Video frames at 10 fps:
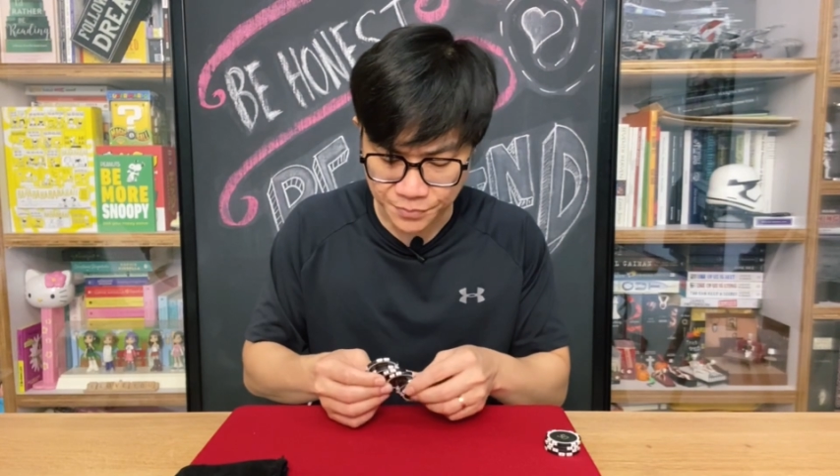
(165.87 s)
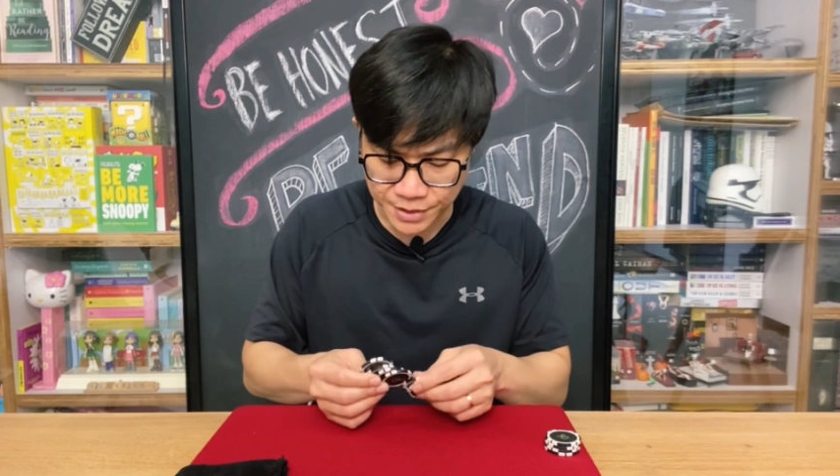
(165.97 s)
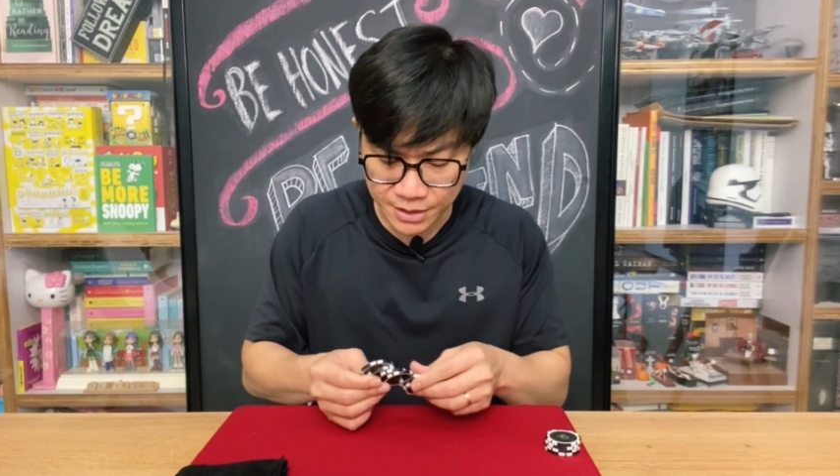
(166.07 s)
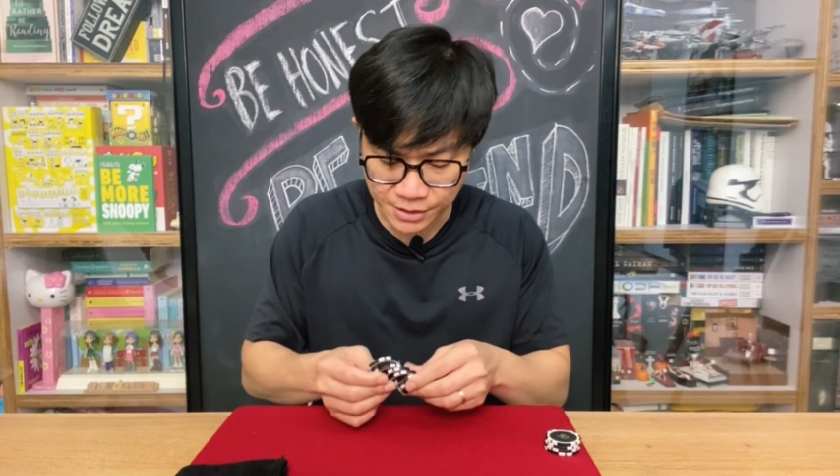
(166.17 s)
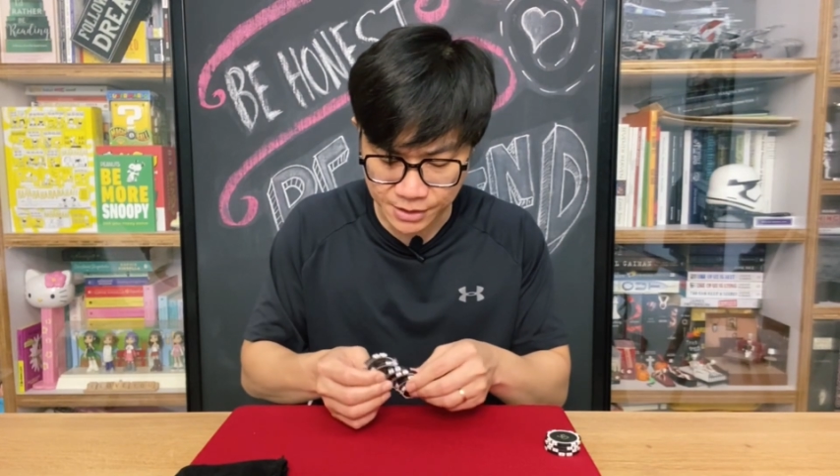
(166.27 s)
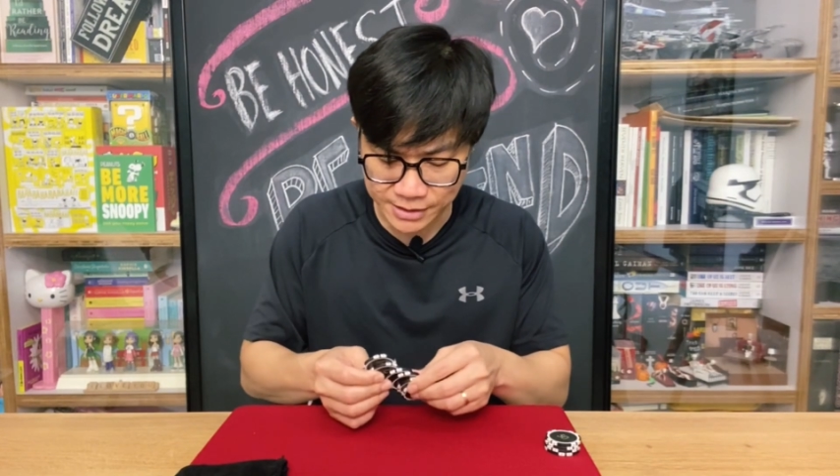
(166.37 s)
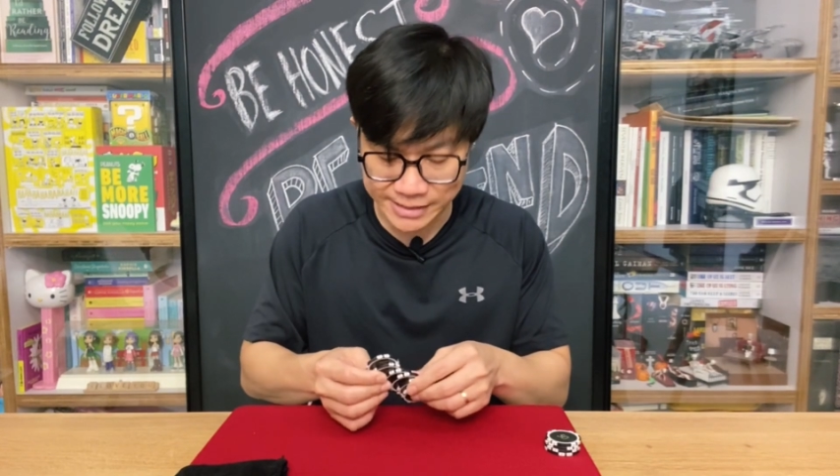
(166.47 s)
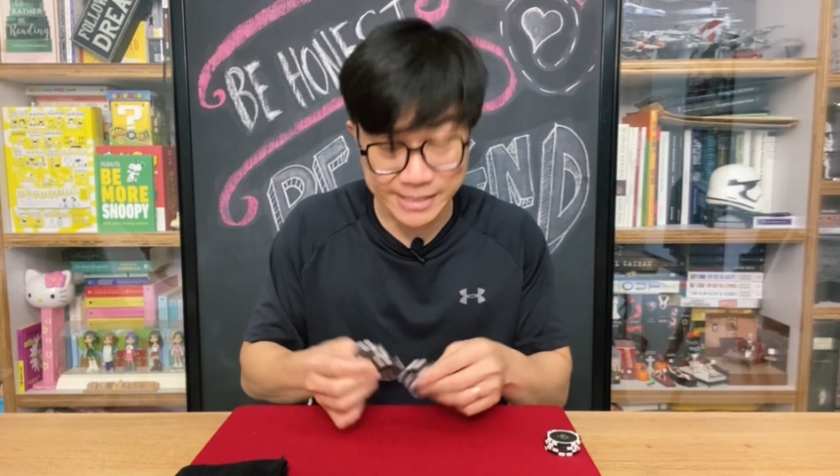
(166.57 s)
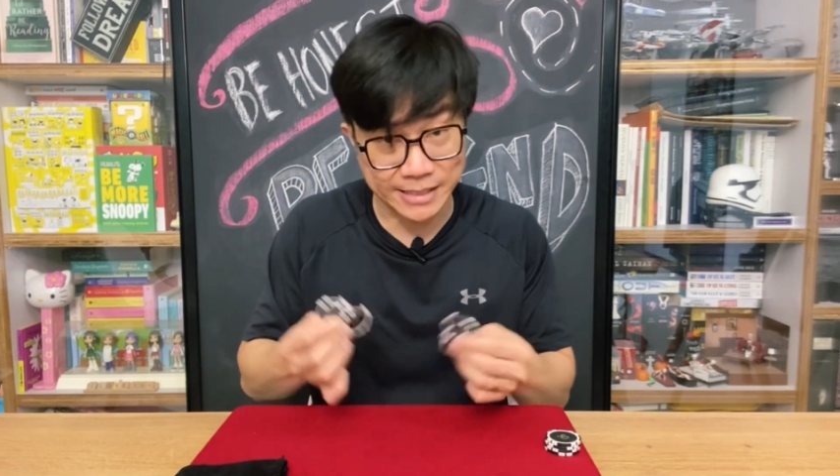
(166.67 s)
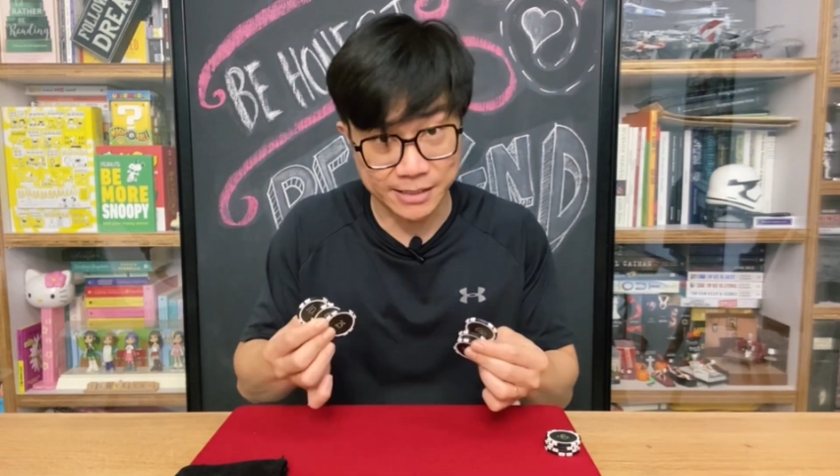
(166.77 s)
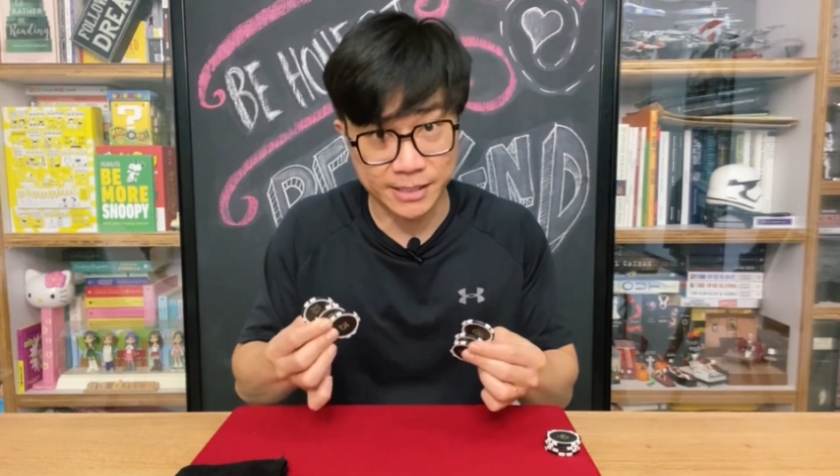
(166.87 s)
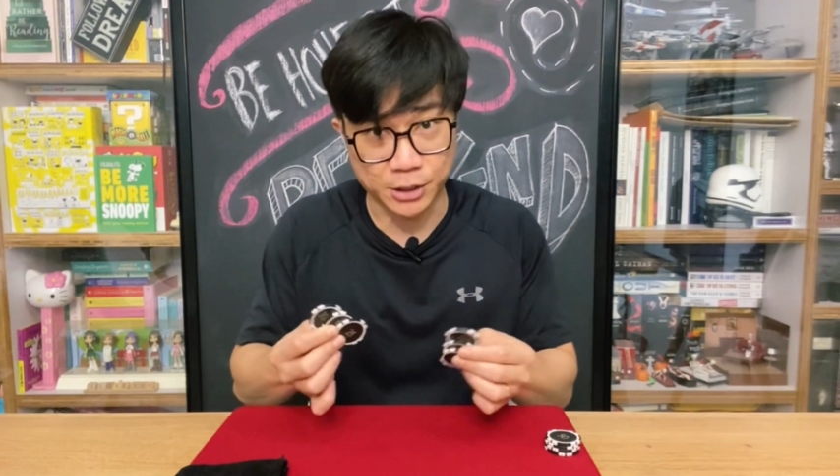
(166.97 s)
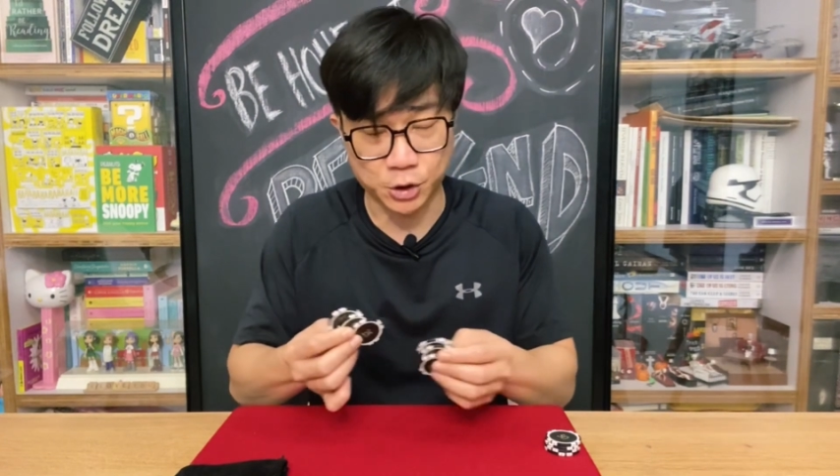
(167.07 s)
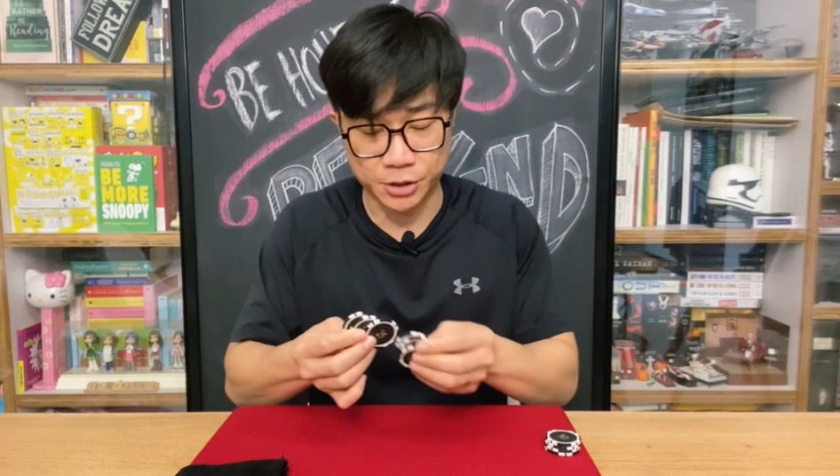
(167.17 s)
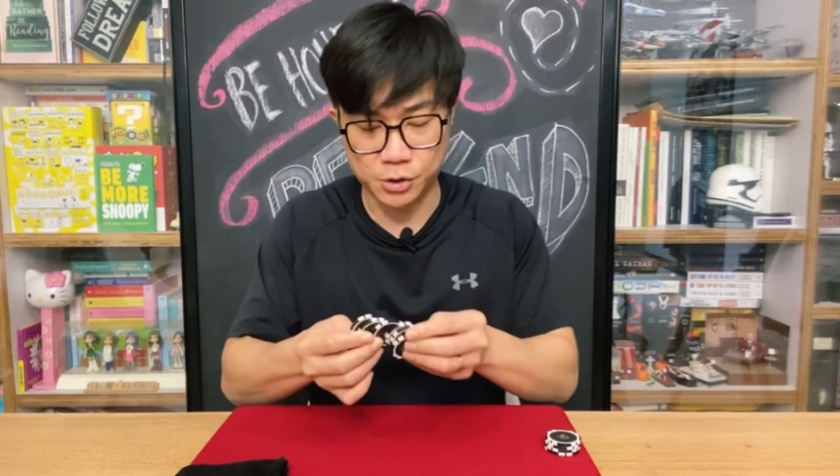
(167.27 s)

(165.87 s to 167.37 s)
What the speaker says: these 6 actually.